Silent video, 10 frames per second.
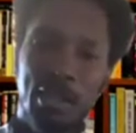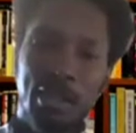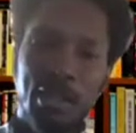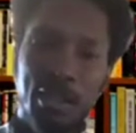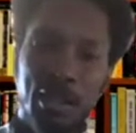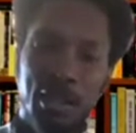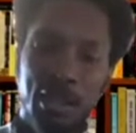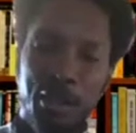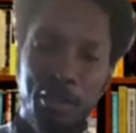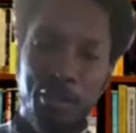
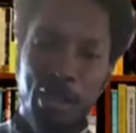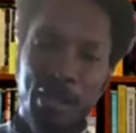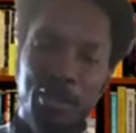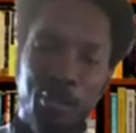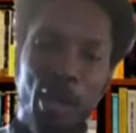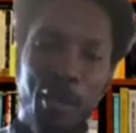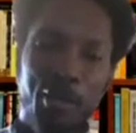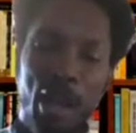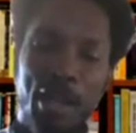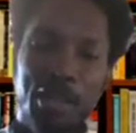if they should have
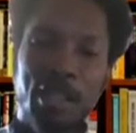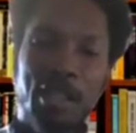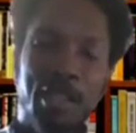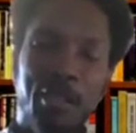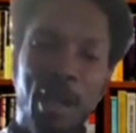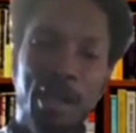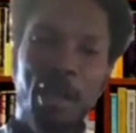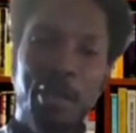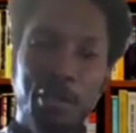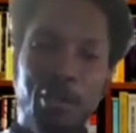learned anything by
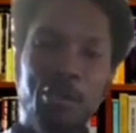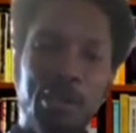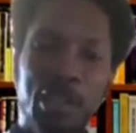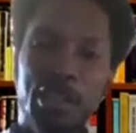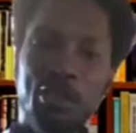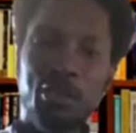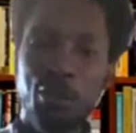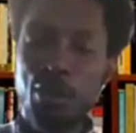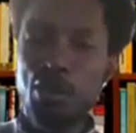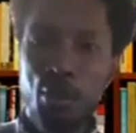now, if they don't know, say insult
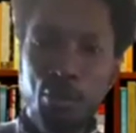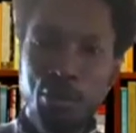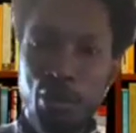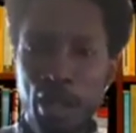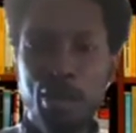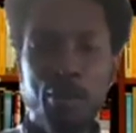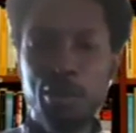the stuff, we will carry on the